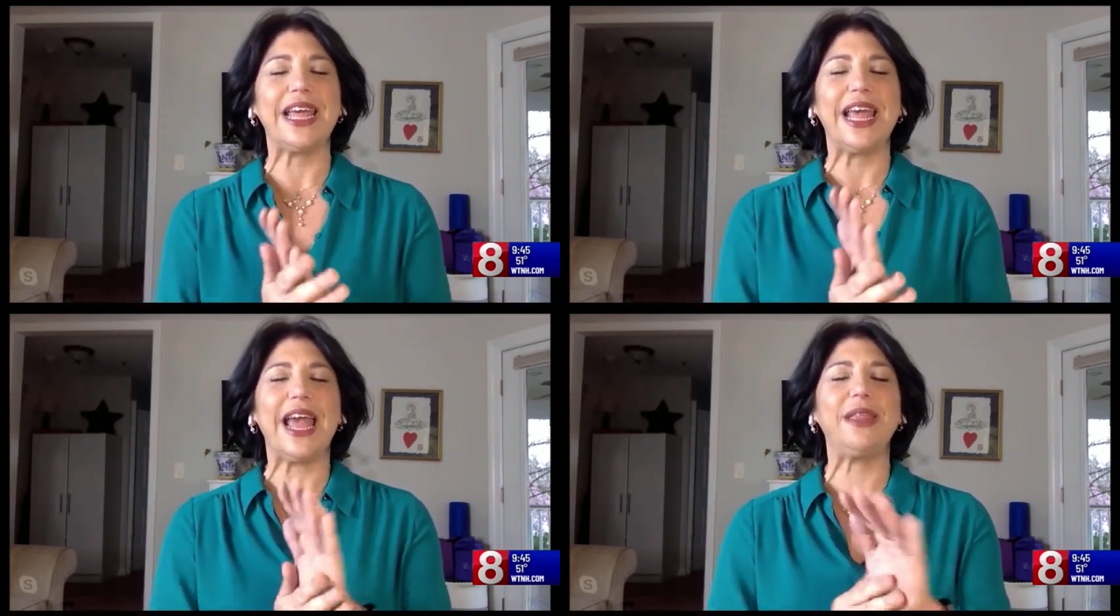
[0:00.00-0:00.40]

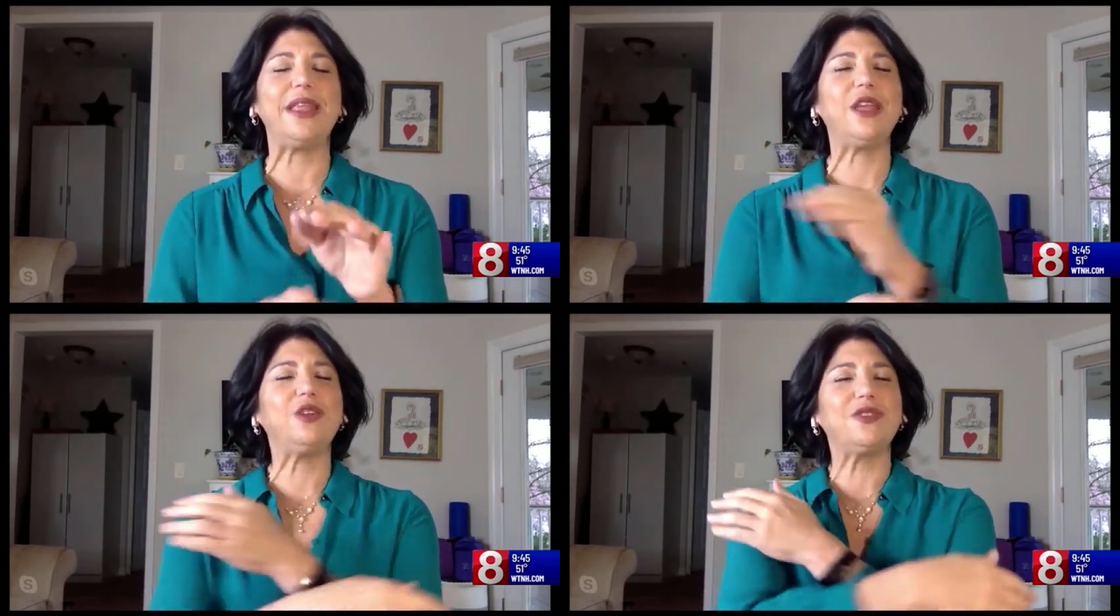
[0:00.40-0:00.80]
And
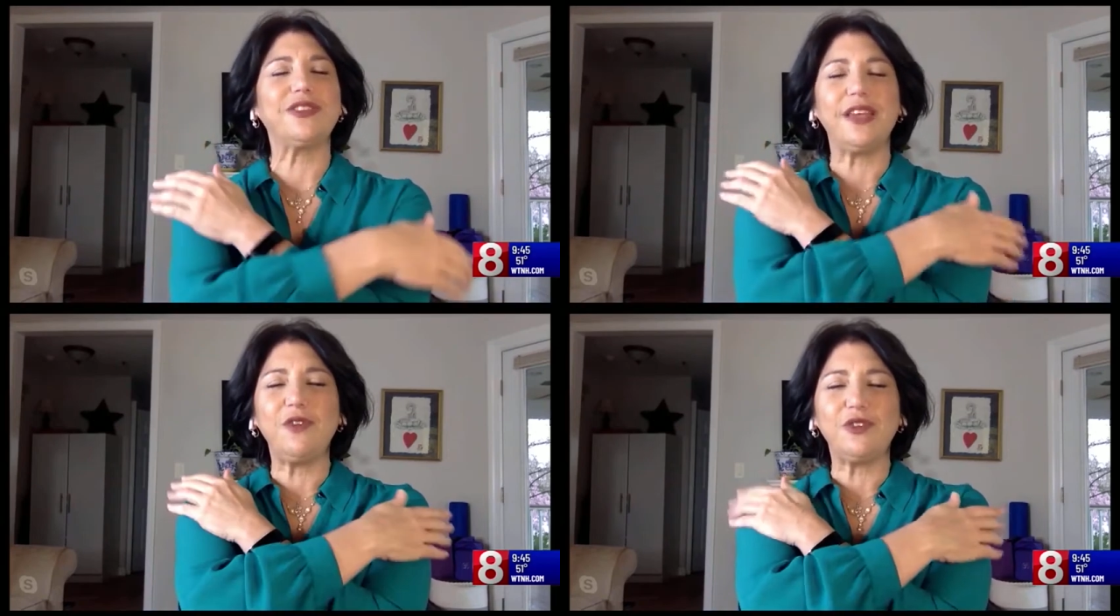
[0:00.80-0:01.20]
then you
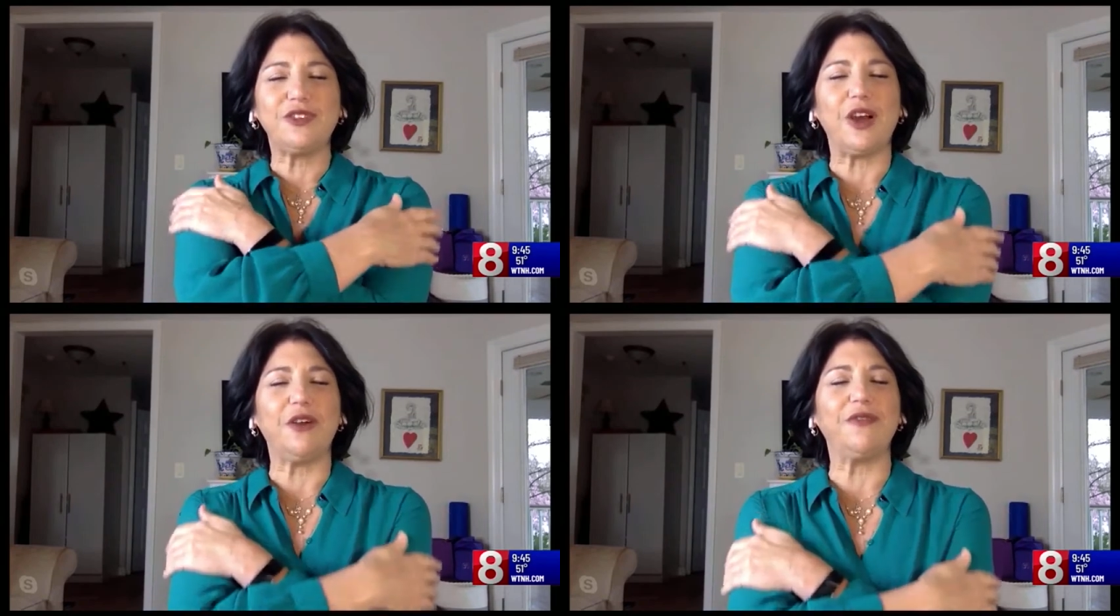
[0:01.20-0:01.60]
just give
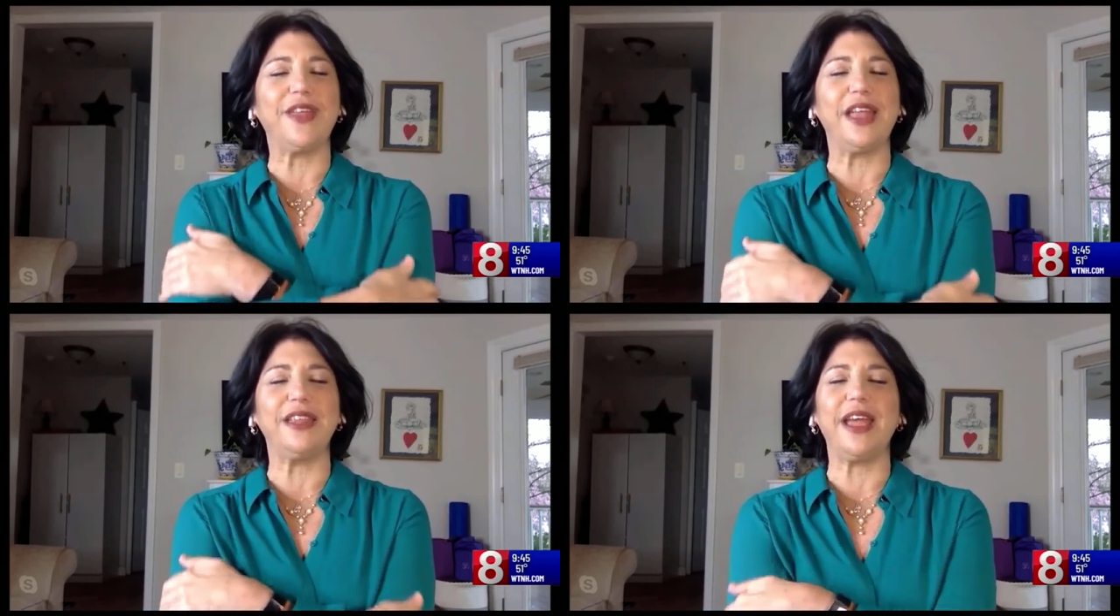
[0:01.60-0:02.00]
yourself
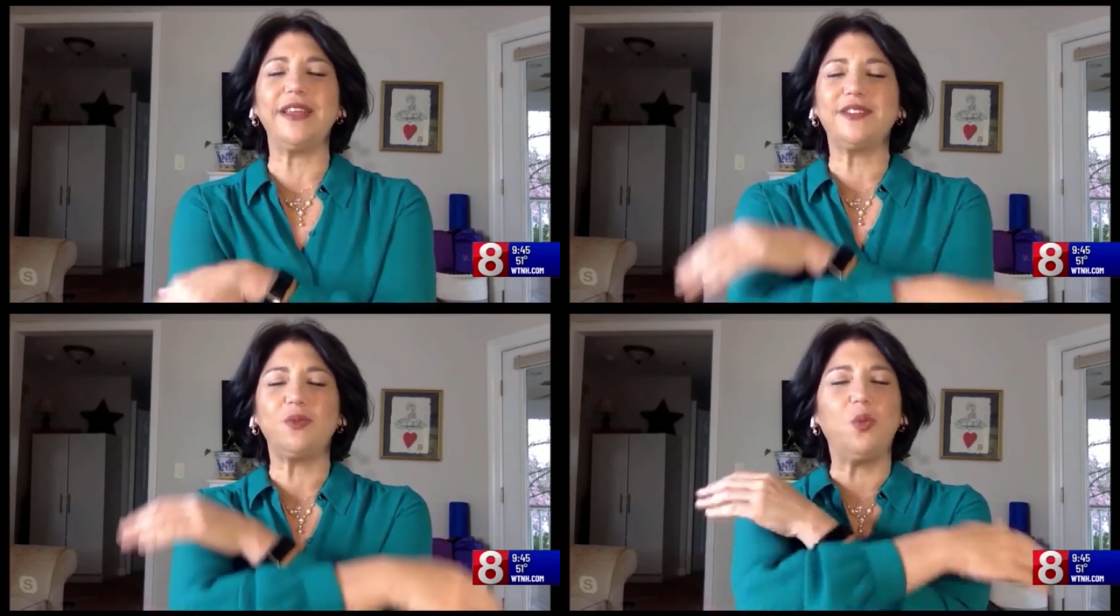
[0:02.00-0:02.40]
that
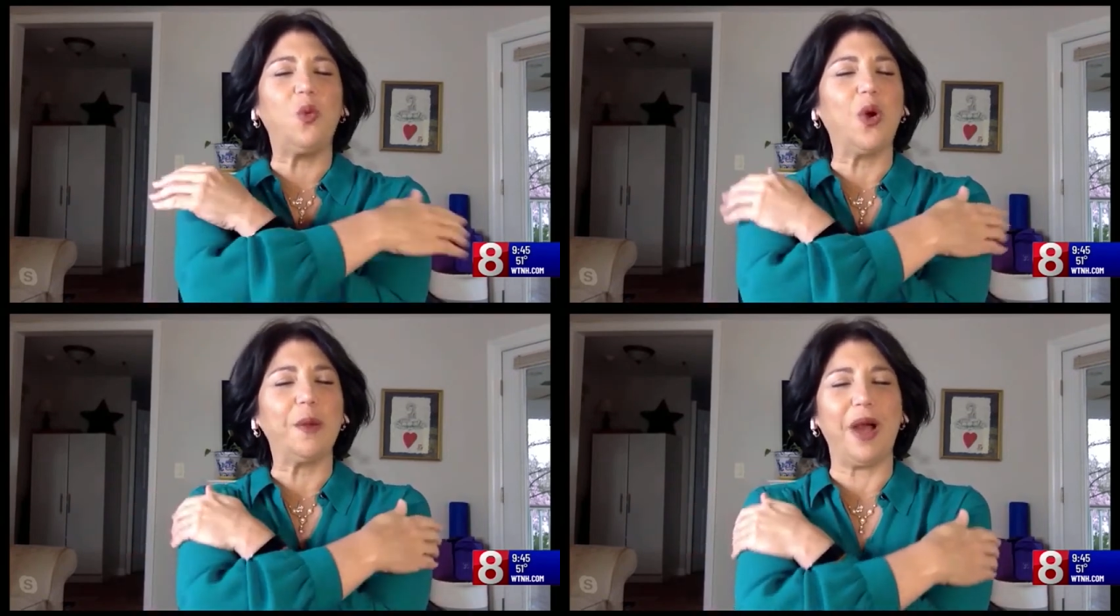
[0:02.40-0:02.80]
nice
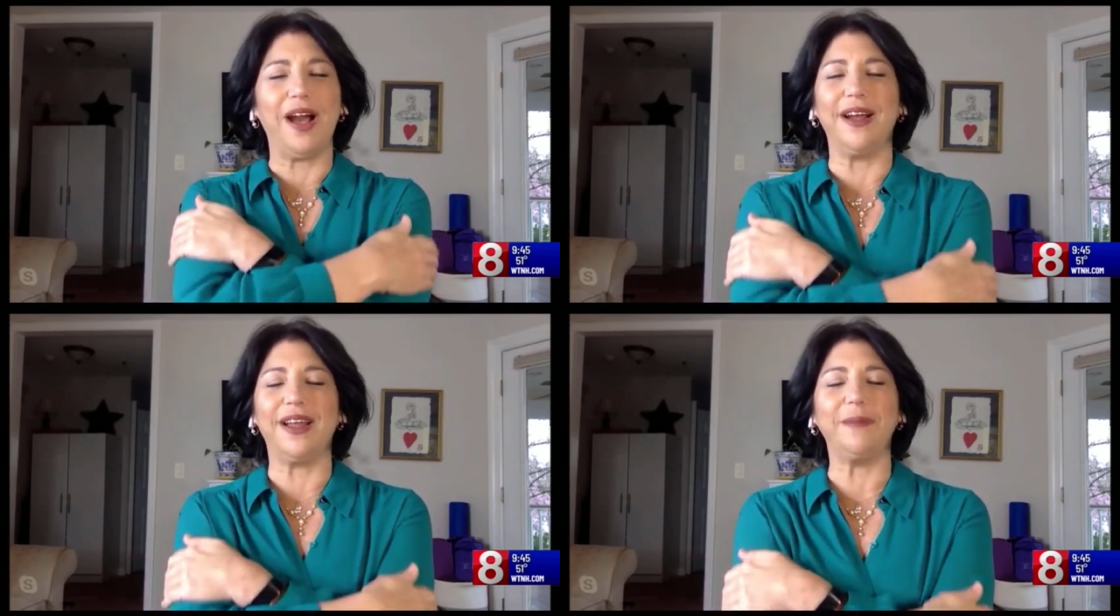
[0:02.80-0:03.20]
warm
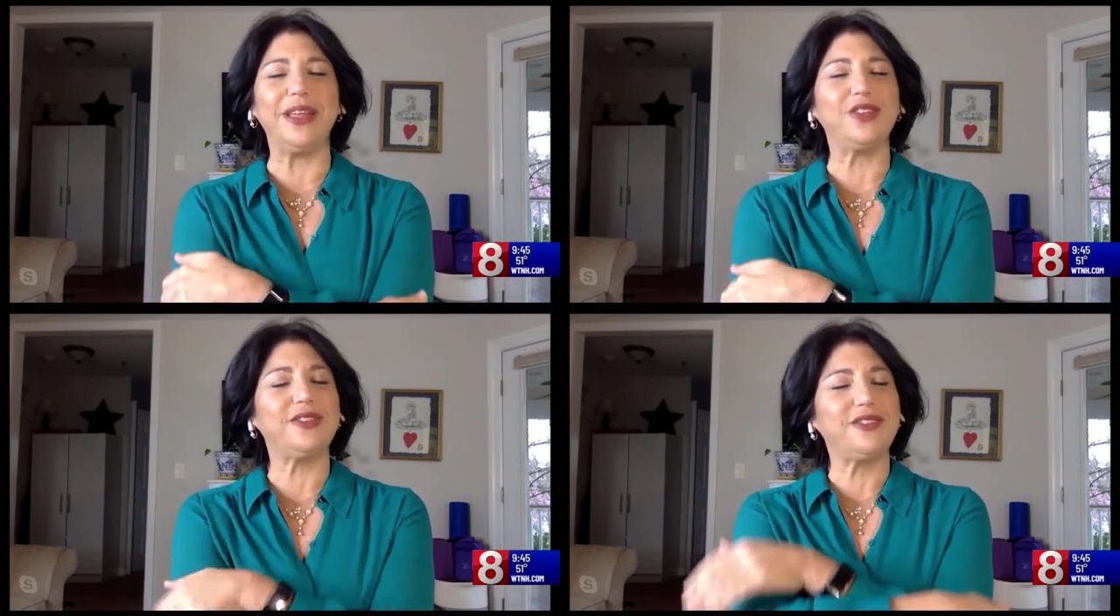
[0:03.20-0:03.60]
hug. I
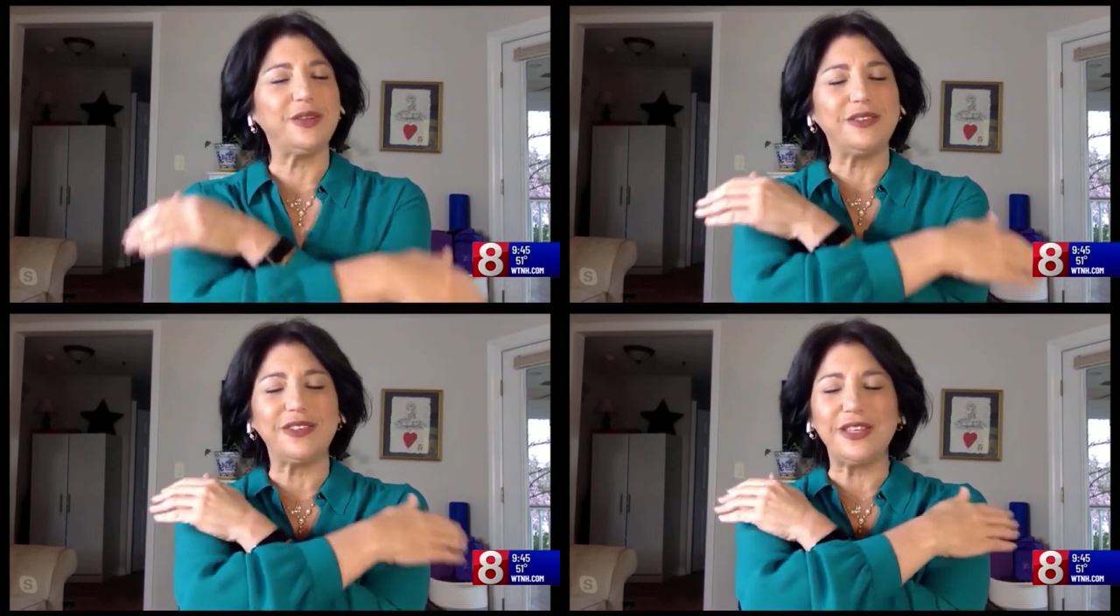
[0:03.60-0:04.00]
mean,
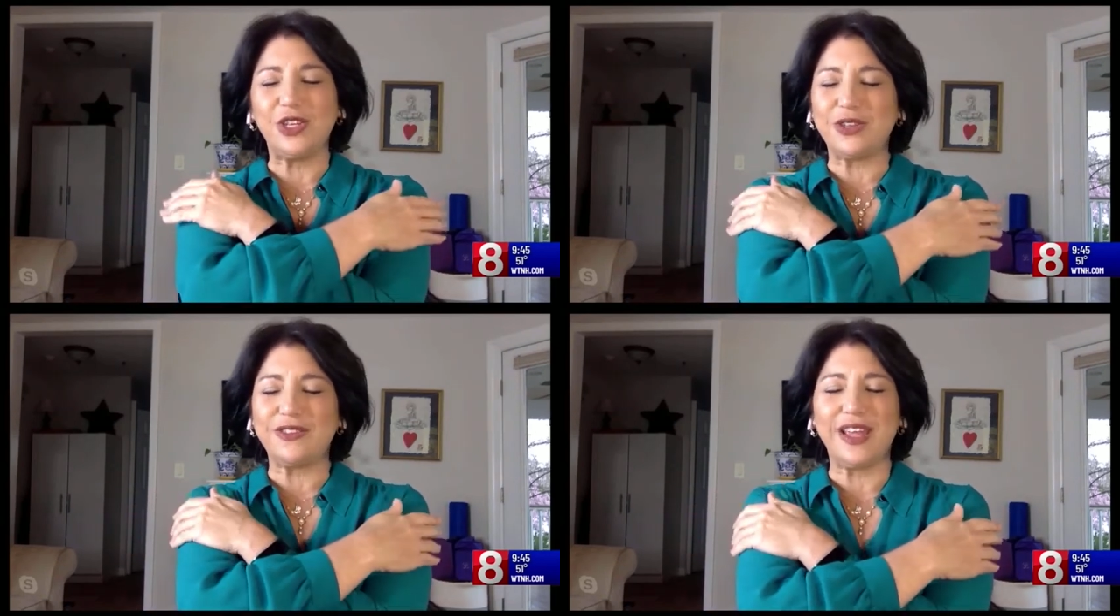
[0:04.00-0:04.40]
seriously,
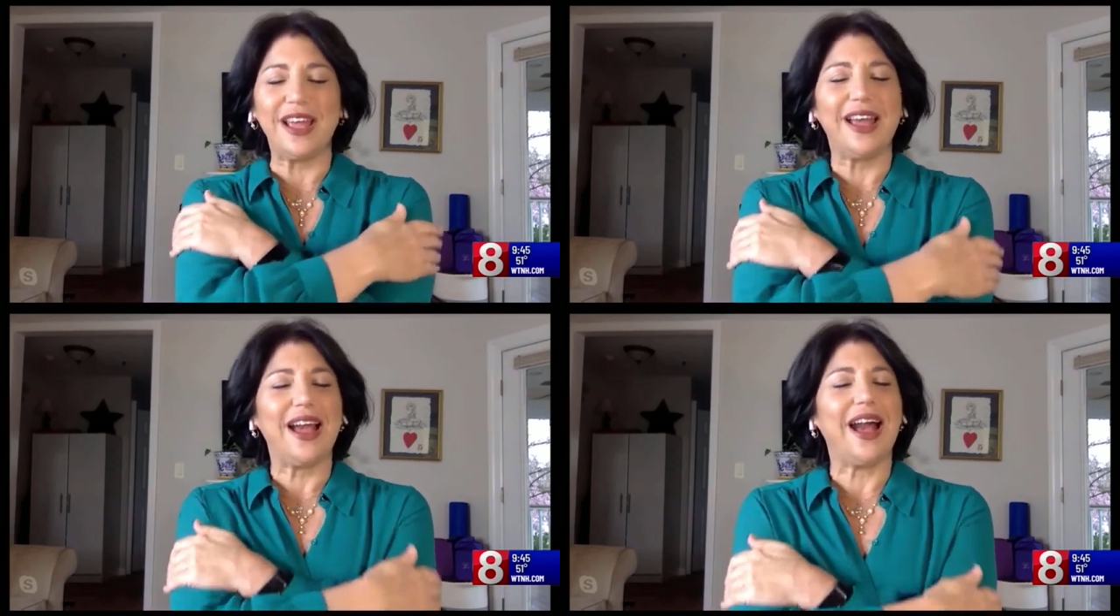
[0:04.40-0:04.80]
just,
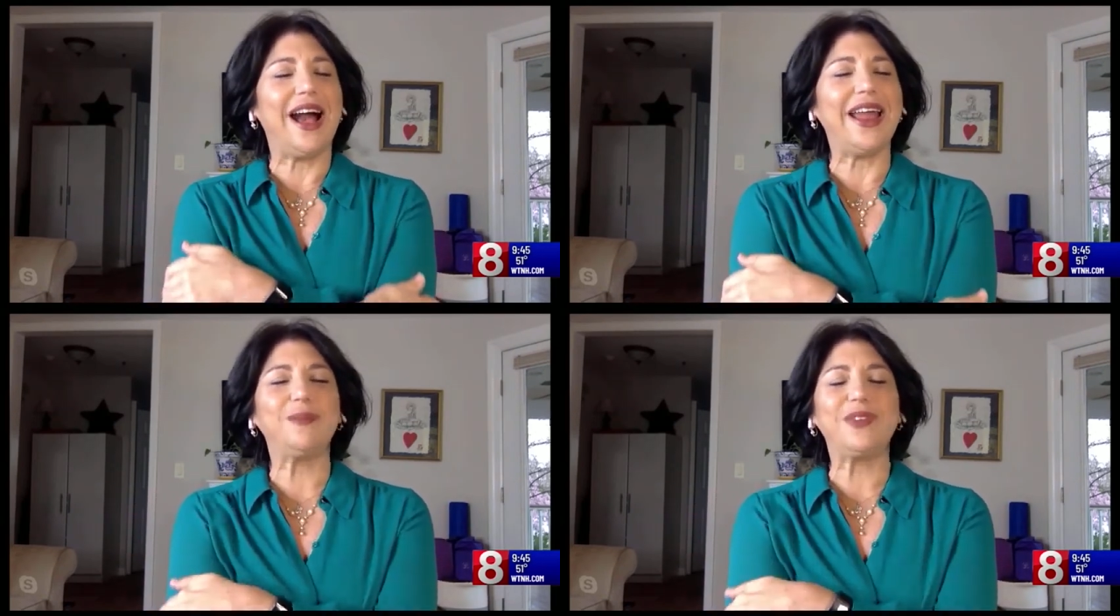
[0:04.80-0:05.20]

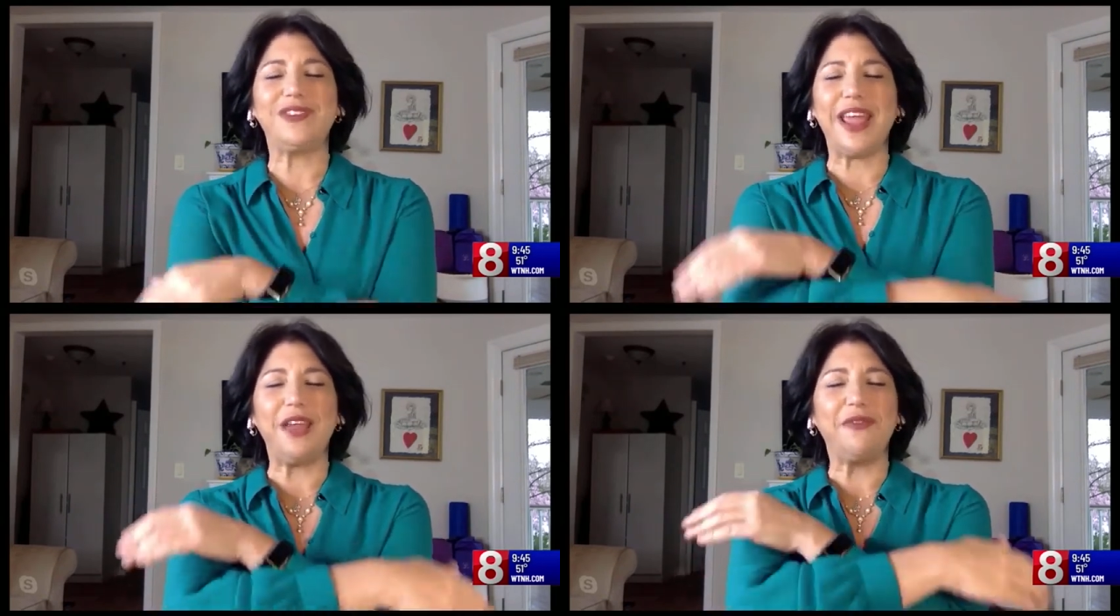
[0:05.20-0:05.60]
I am
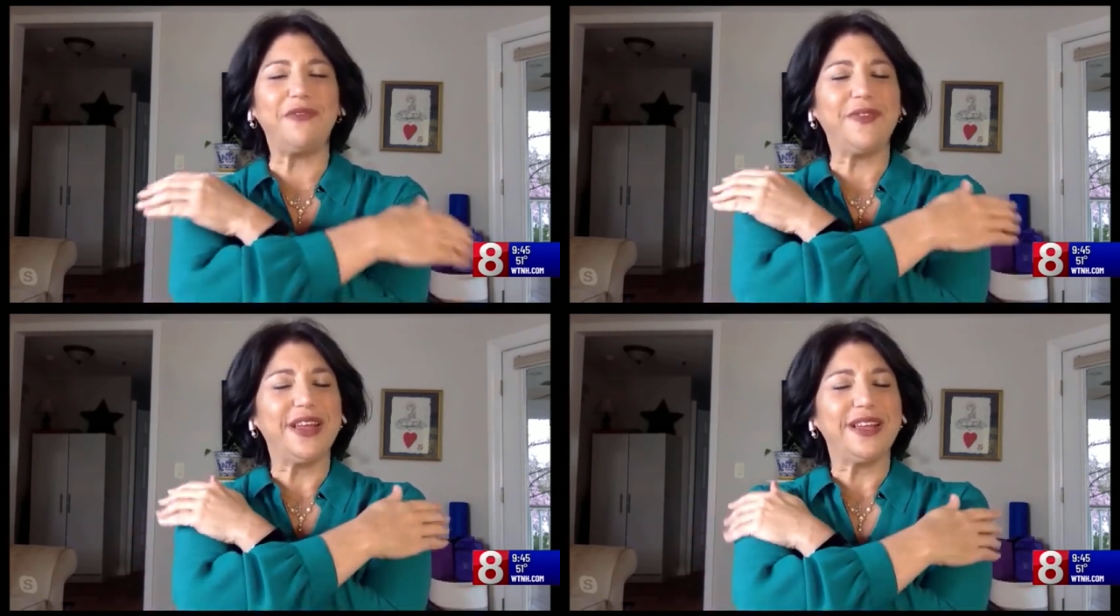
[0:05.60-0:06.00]
safe.